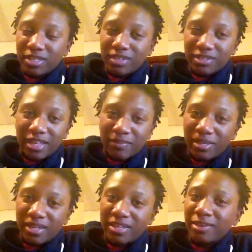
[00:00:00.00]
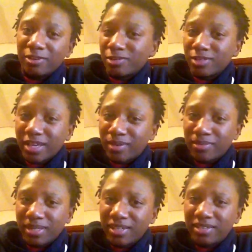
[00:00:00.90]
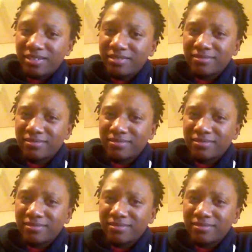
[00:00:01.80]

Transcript: skills like me, don't try to be,